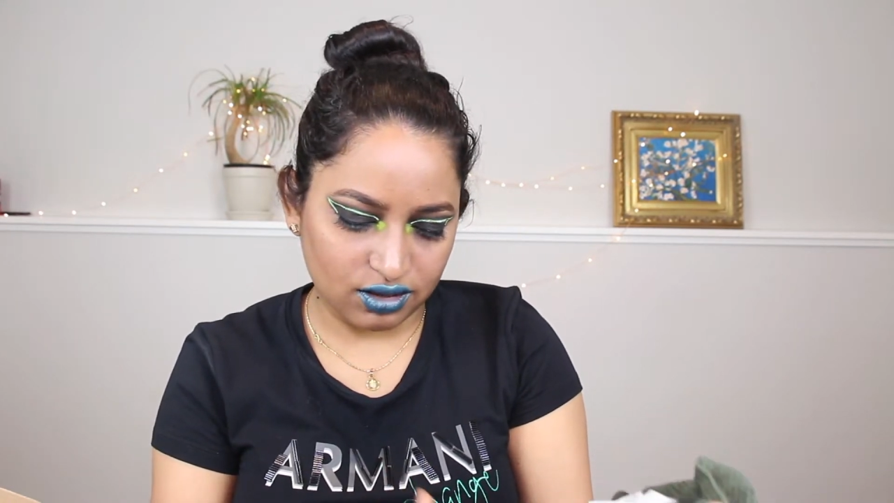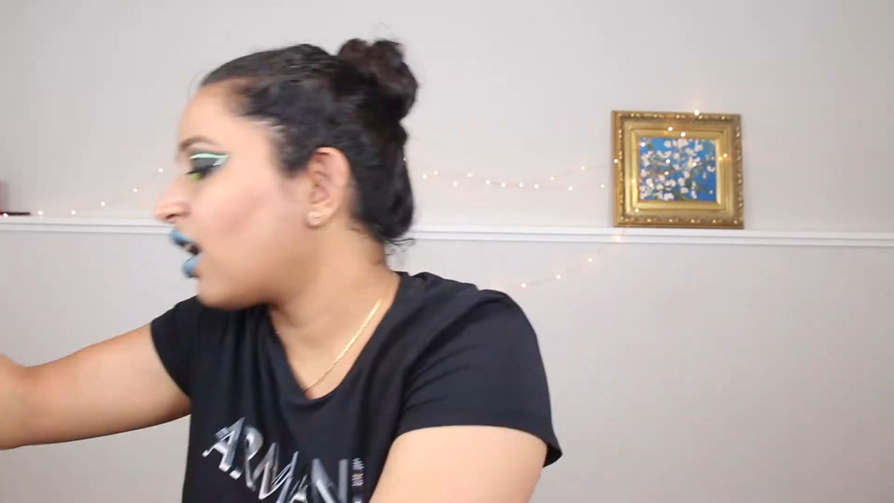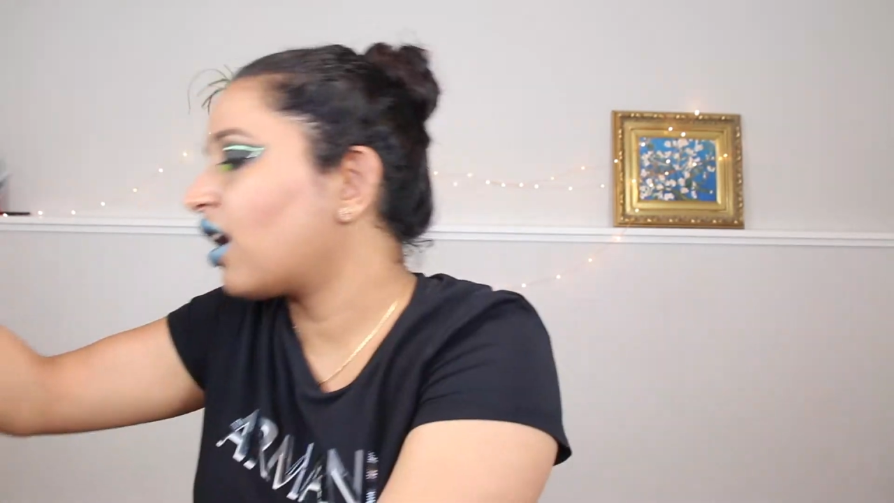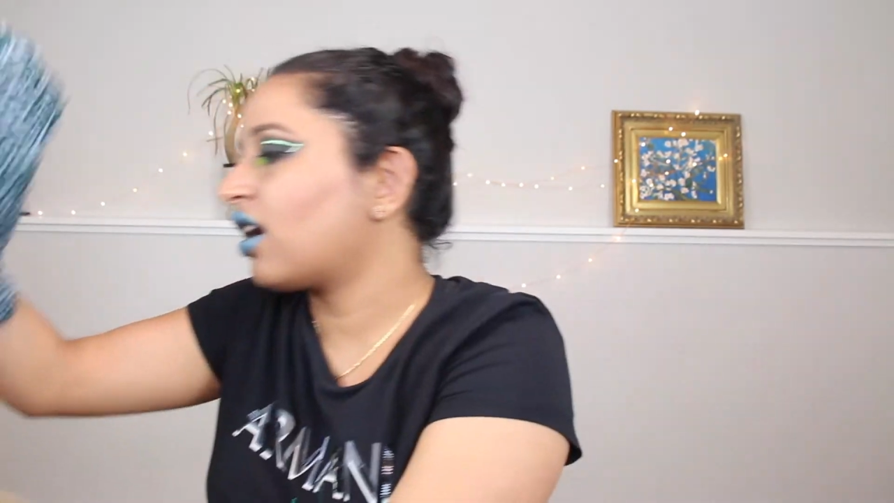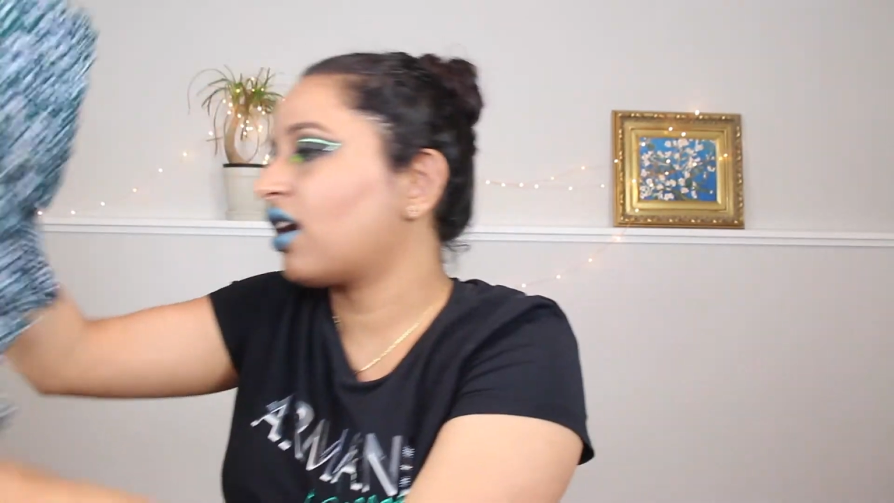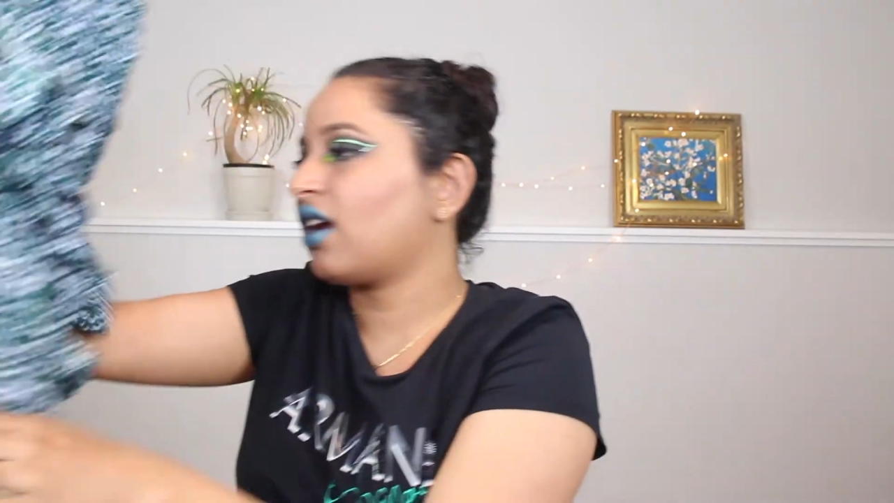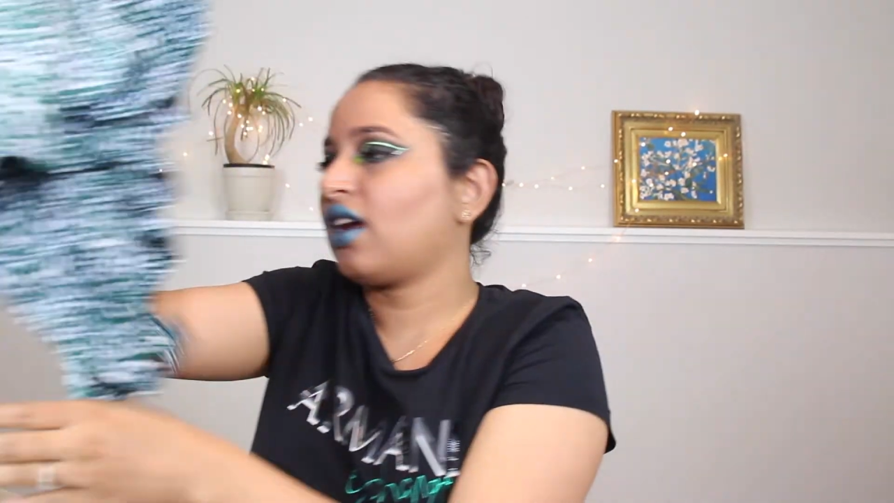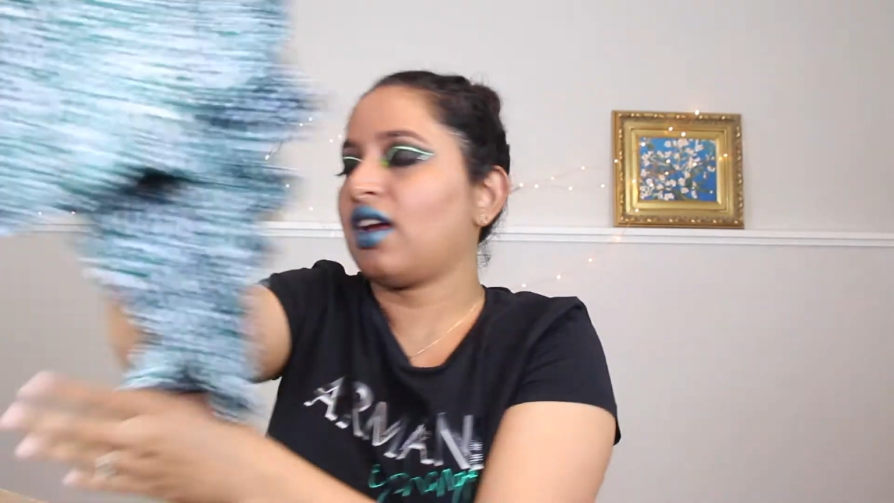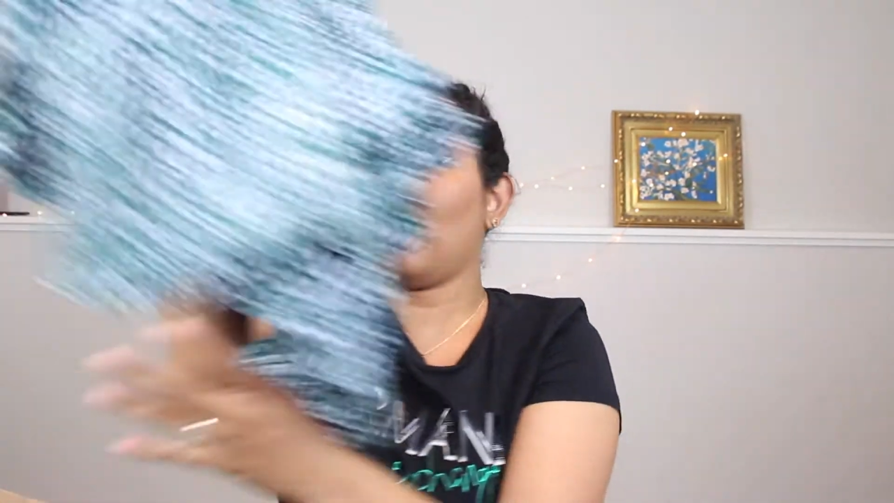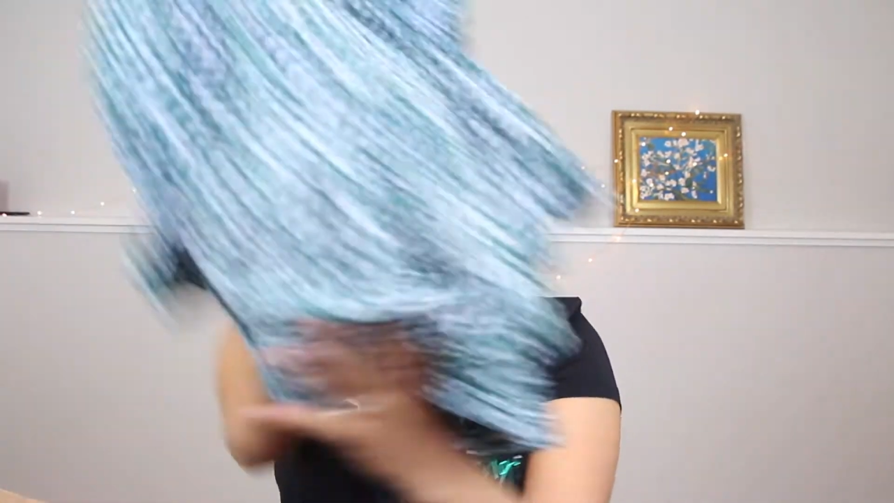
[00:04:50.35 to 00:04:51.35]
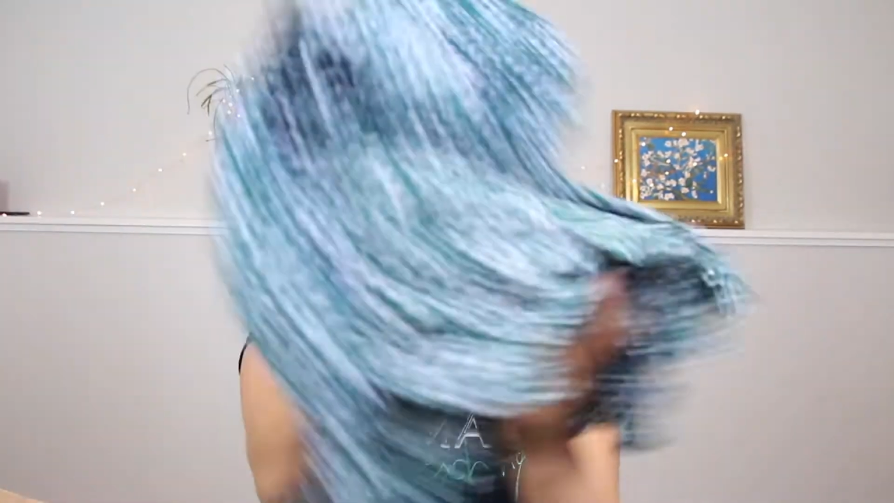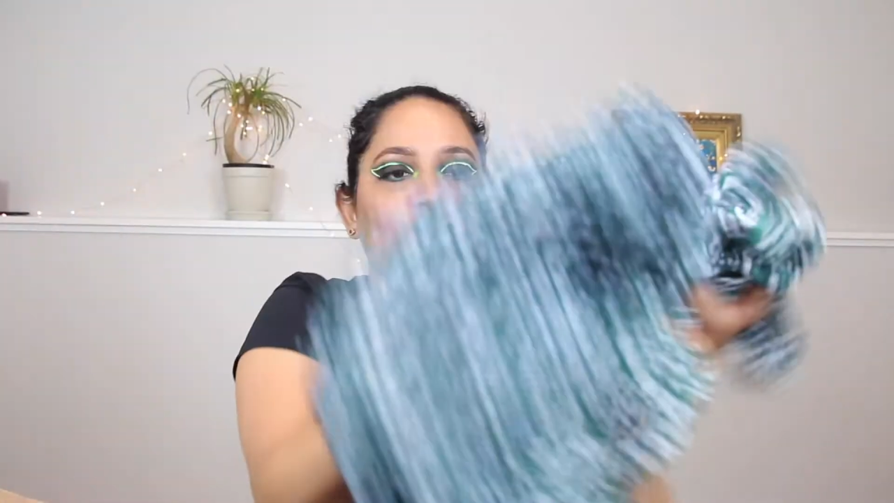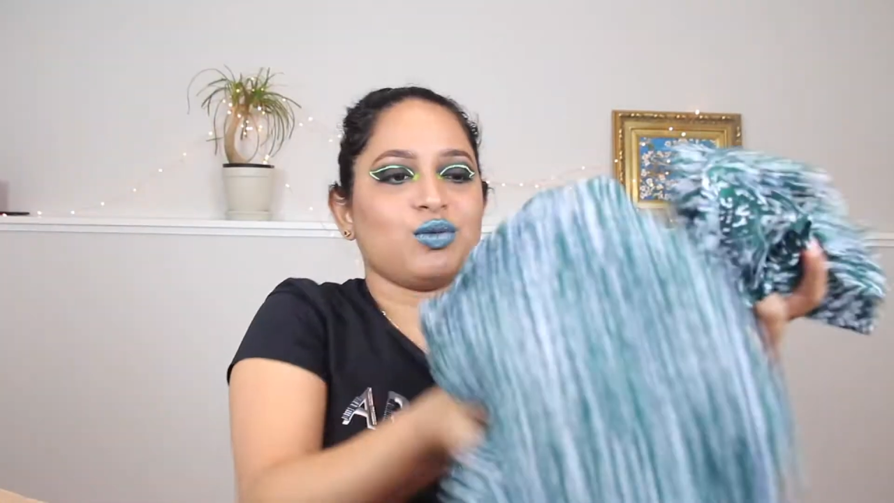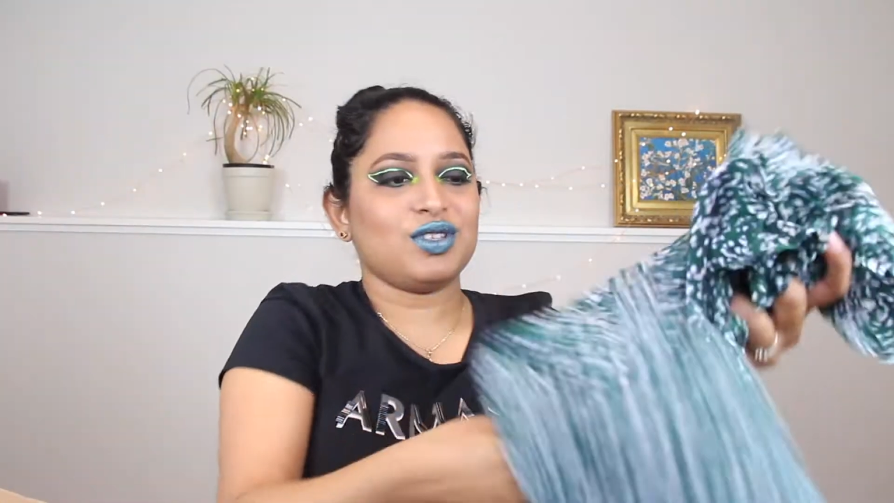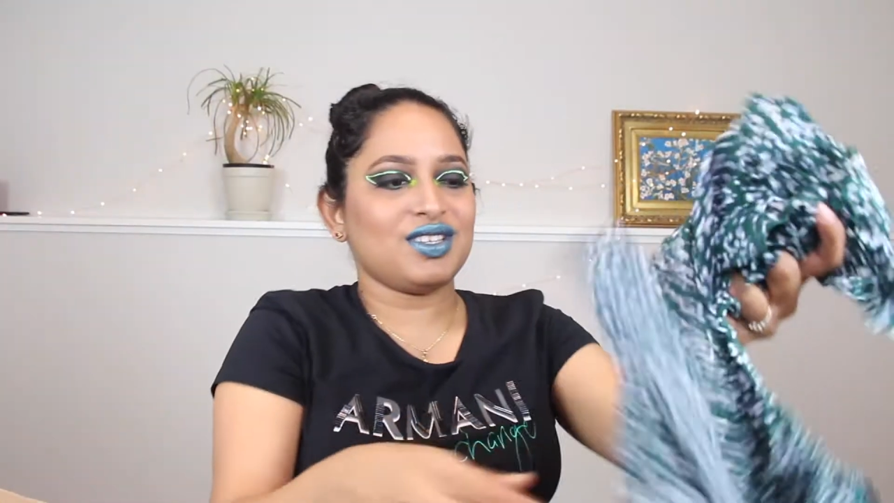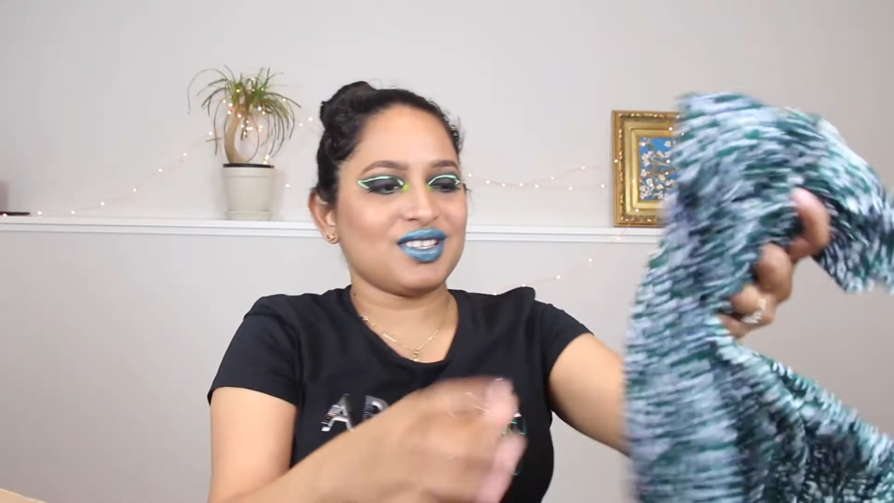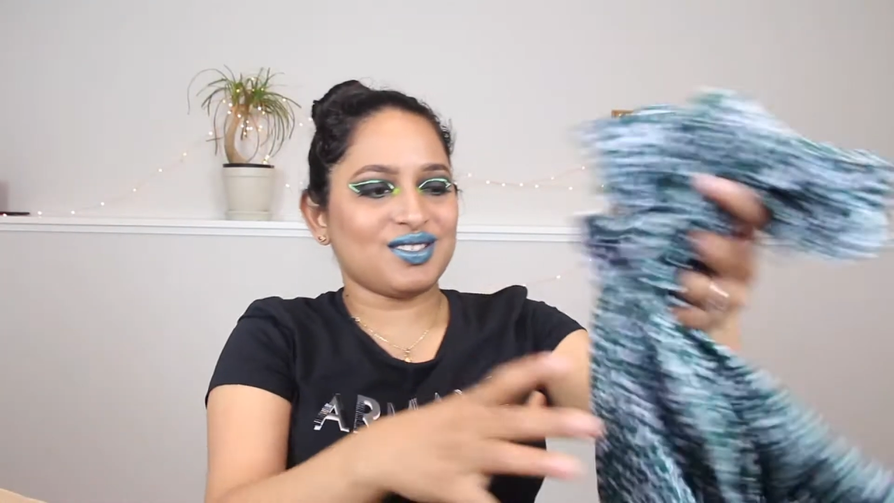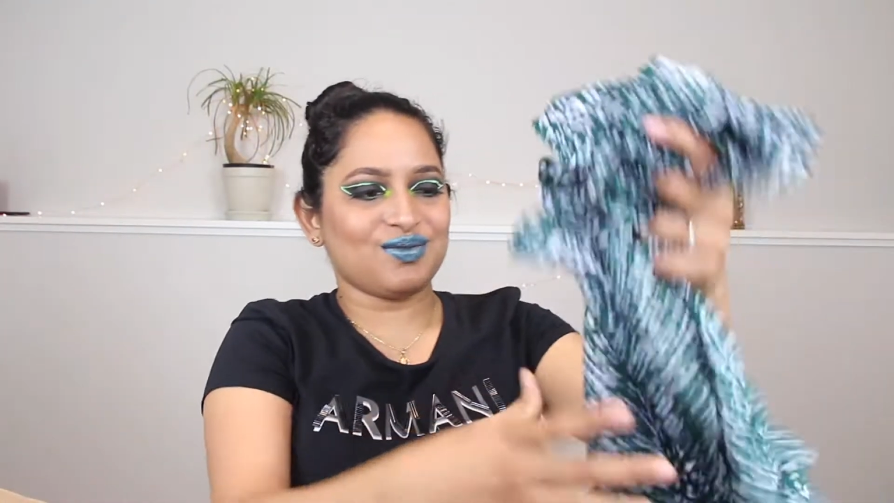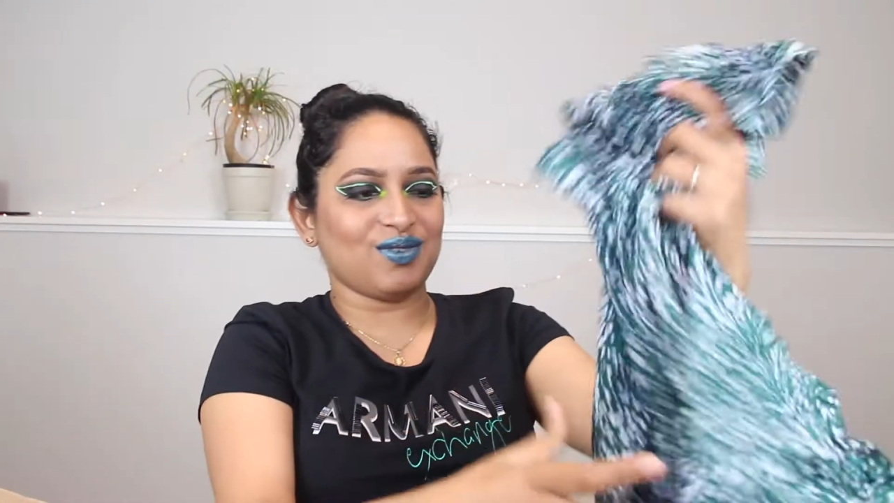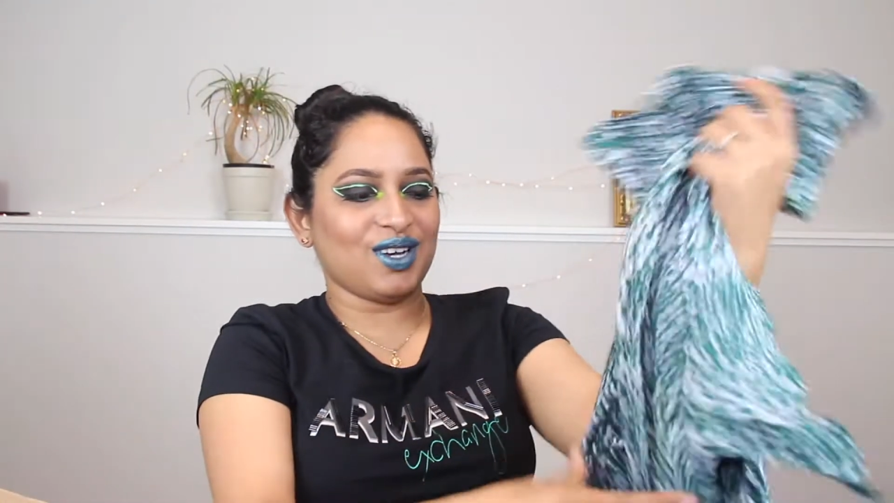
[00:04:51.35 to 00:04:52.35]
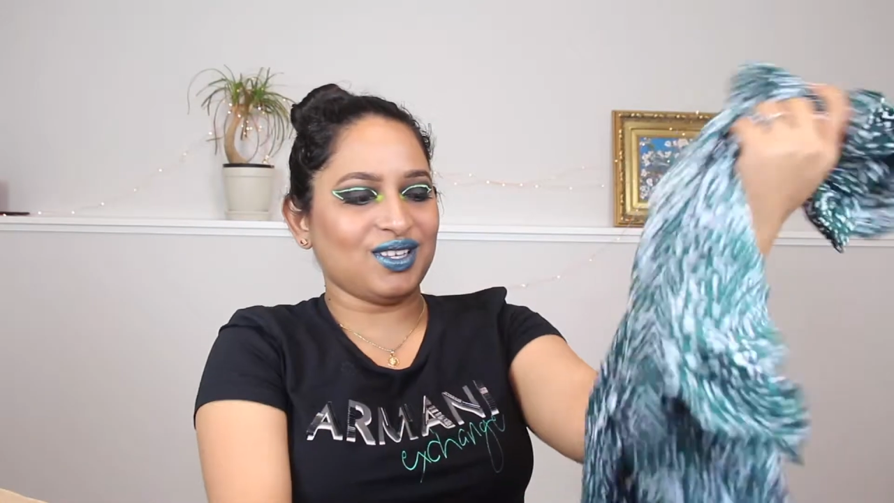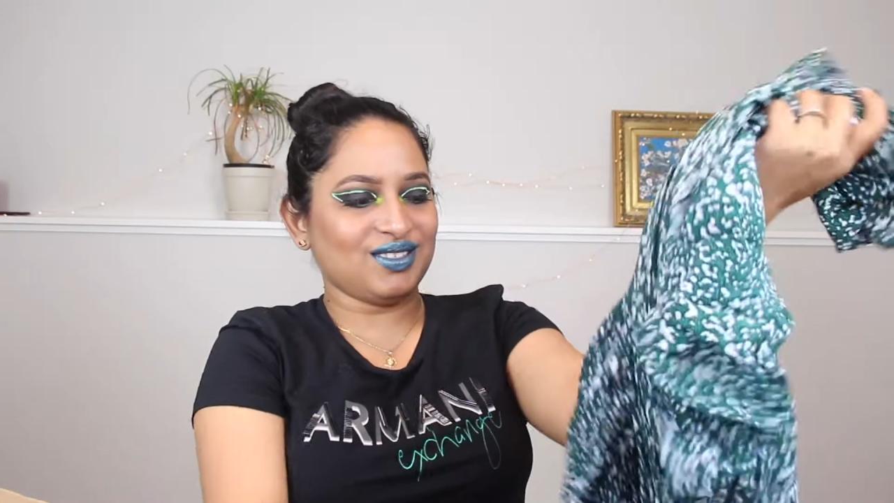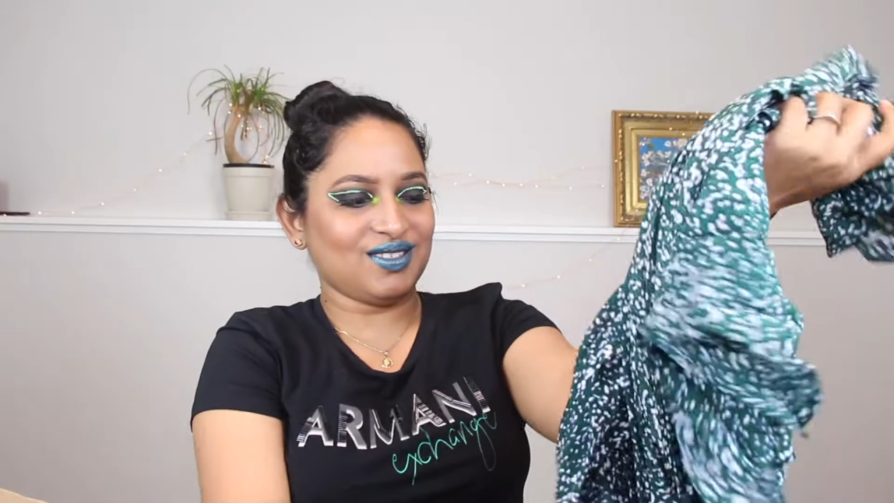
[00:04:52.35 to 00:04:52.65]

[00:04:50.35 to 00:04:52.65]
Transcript: I have this one.